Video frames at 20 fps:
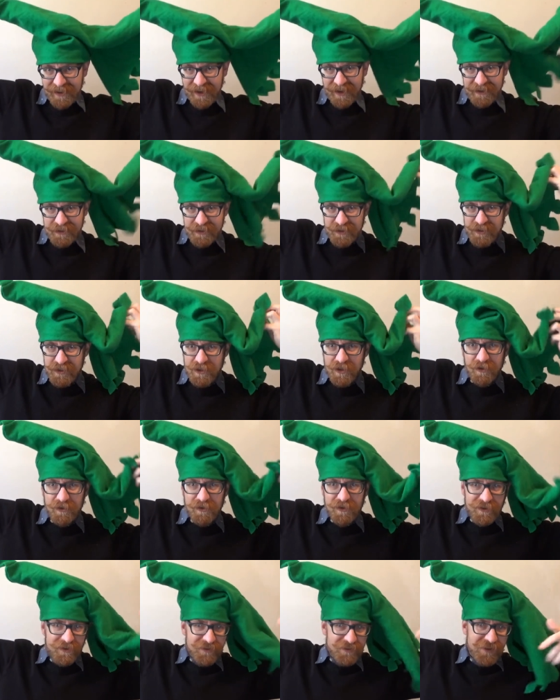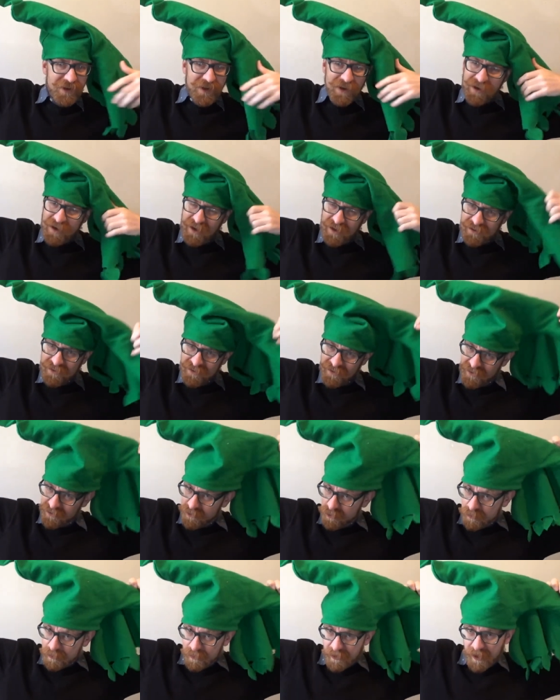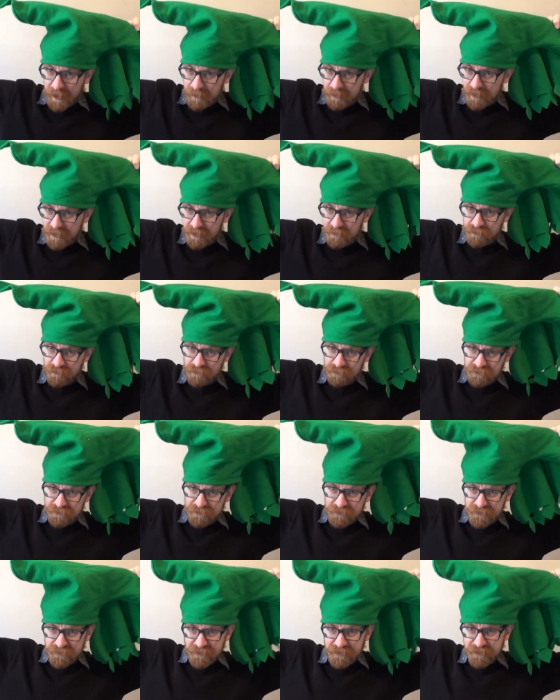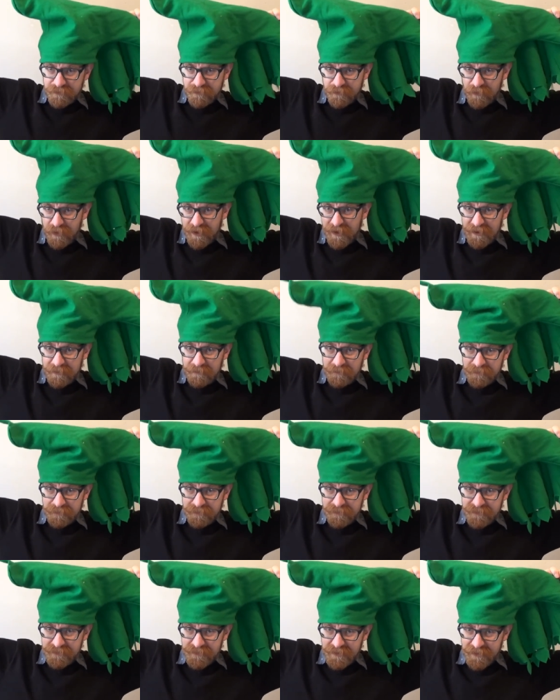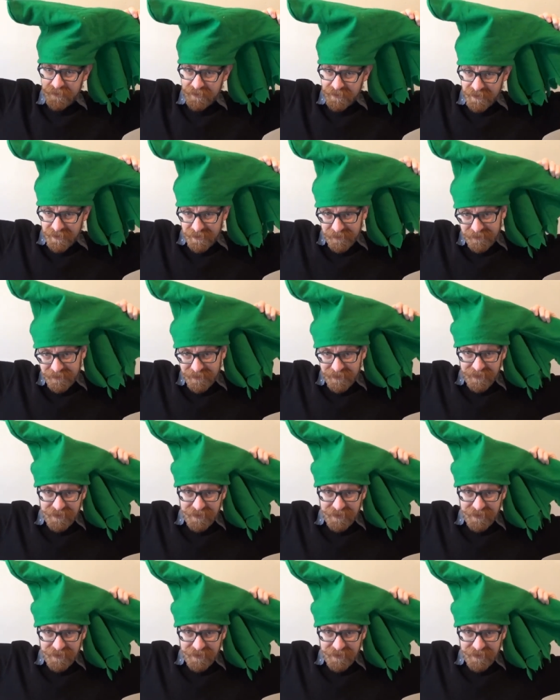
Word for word: as your shoulders and your liripipe free. Okay,